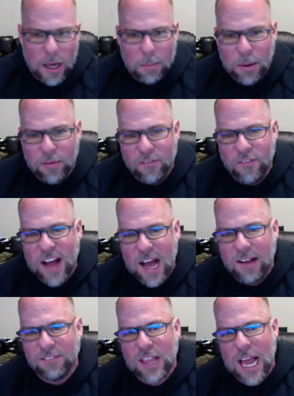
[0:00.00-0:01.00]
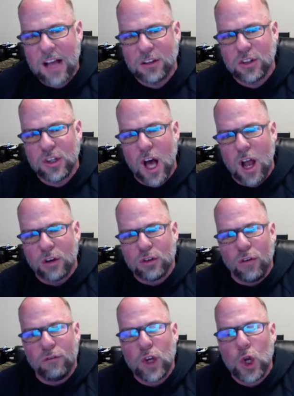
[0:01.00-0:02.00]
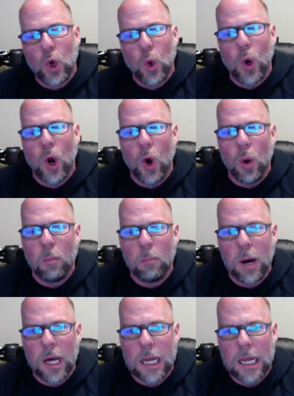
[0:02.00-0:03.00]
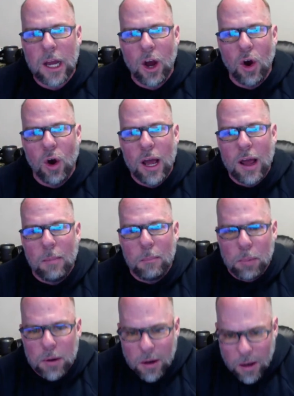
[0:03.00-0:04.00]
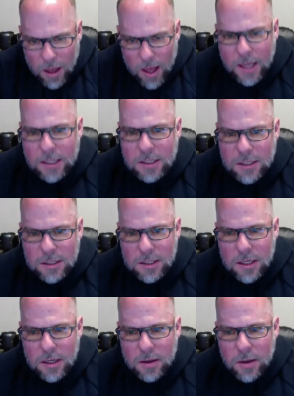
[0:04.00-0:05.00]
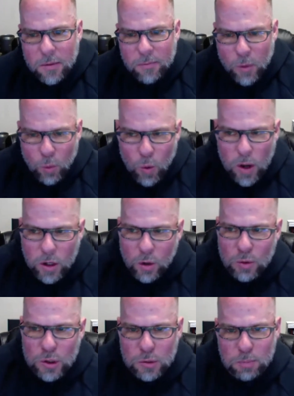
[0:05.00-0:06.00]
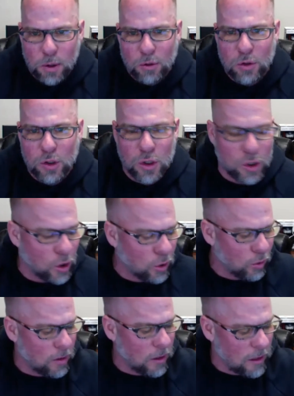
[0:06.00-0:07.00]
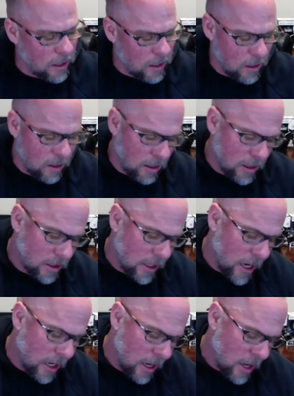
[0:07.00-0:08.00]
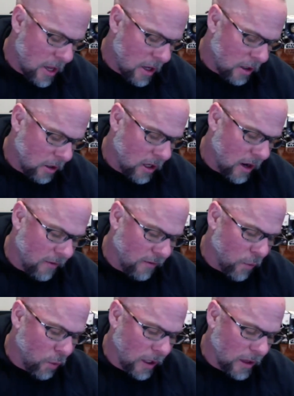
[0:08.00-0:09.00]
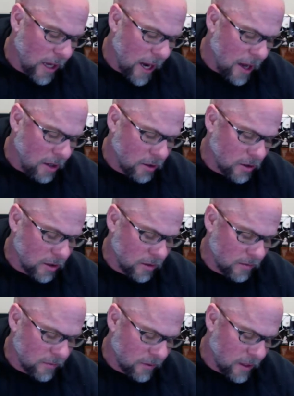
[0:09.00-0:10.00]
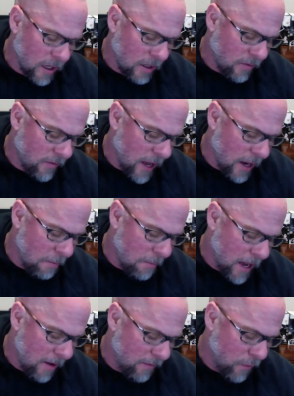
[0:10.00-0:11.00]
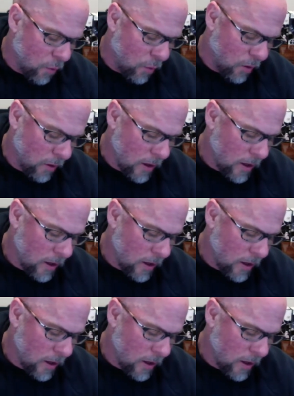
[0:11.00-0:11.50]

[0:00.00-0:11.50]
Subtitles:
got to put $5,000 of your own money plus what you were supposed to do. Let's say you take 40,000 and divide it by four.